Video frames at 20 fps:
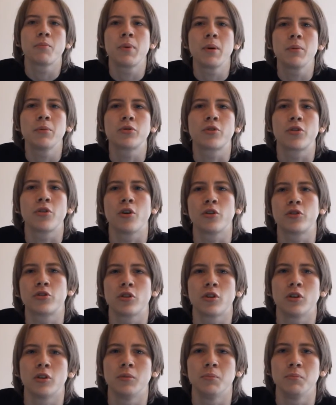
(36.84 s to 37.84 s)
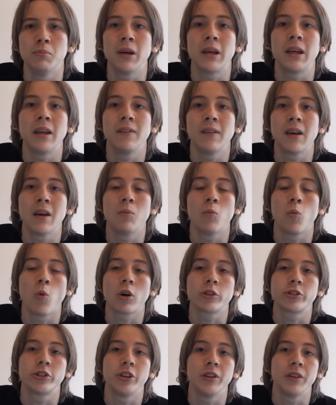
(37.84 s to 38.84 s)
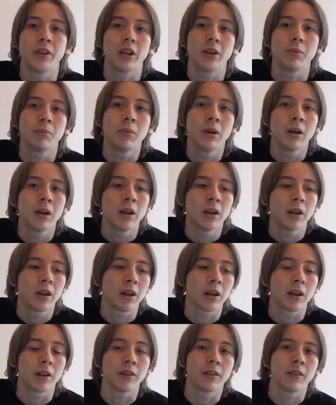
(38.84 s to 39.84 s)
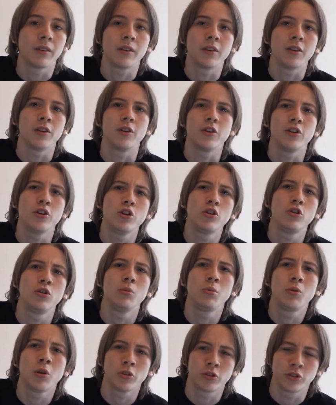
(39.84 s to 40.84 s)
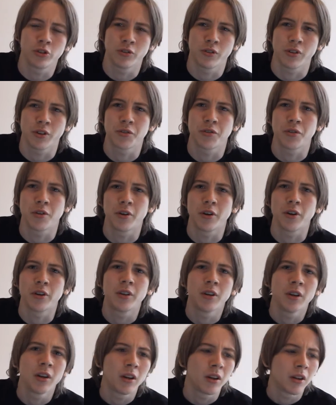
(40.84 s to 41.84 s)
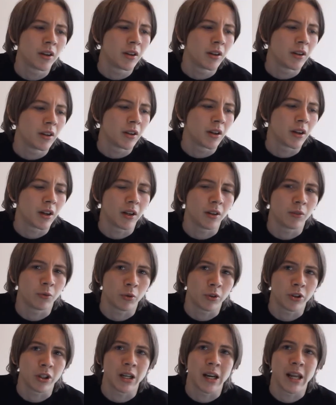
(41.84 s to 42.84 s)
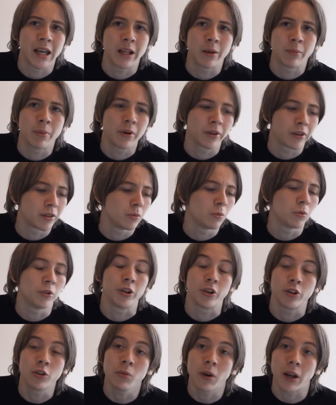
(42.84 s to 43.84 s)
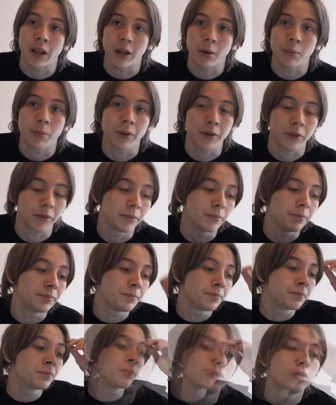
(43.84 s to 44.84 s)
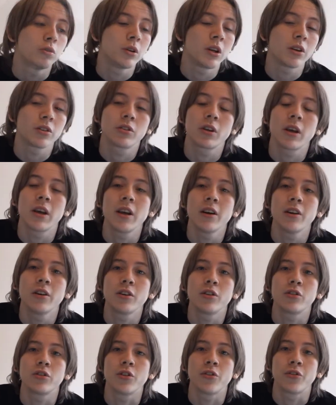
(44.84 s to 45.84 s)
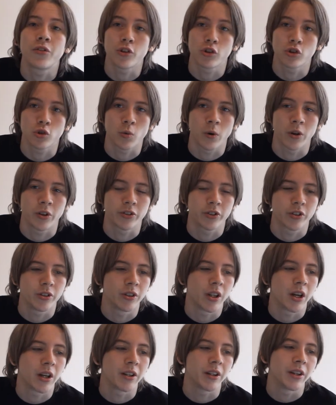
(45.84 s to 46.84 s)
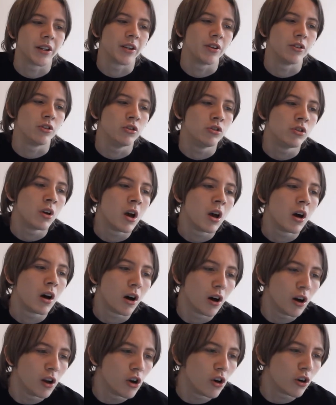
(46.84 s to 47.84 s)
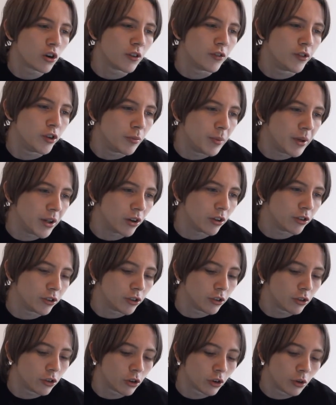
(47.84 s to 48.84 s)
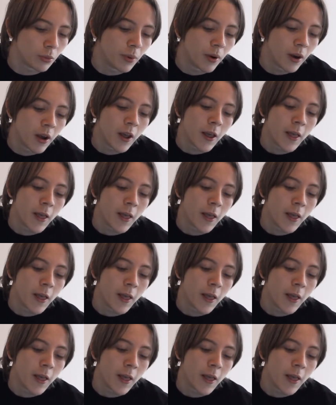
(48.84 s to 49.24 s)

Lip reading: people's thoughts on making them, watching them, and the YouTube culture that's there, what you like about it and what you don't like about it. So yes, here is the first question, and it is, how long have you been on YouTube?